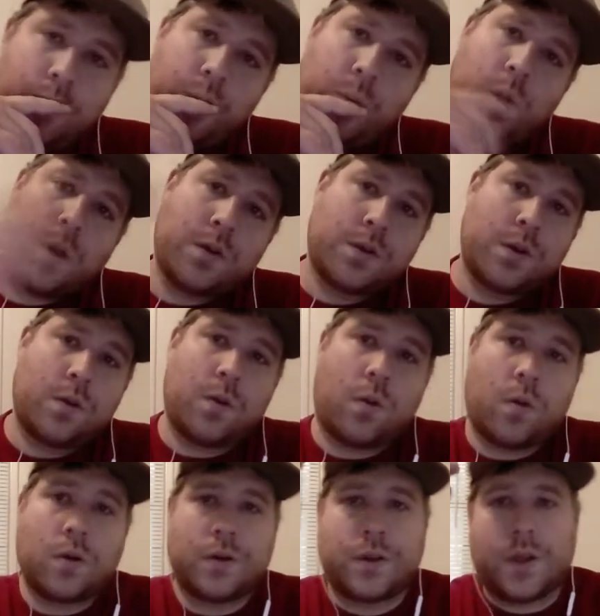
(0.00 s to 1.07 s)
also the
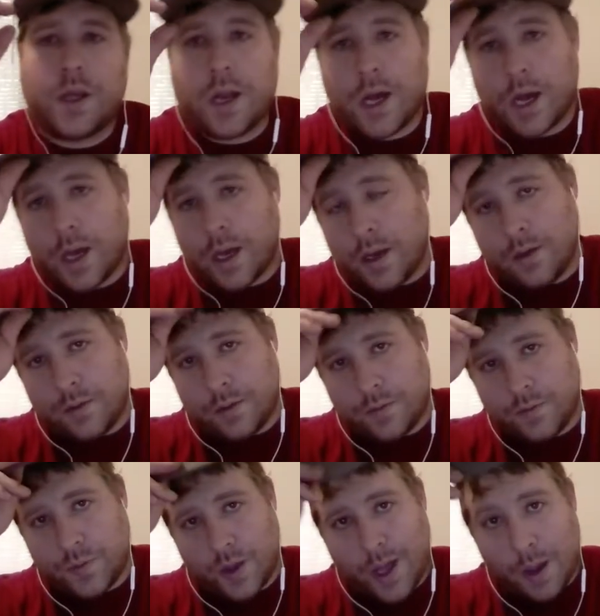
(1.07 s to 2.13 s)
horse that I
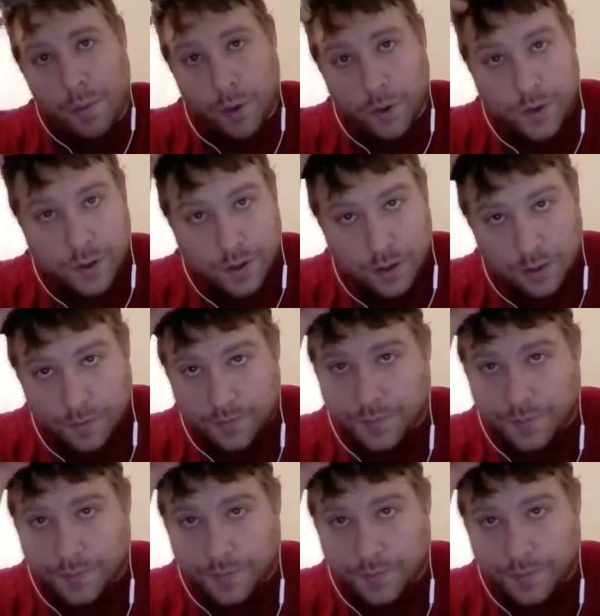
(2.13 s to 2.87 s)
purchased.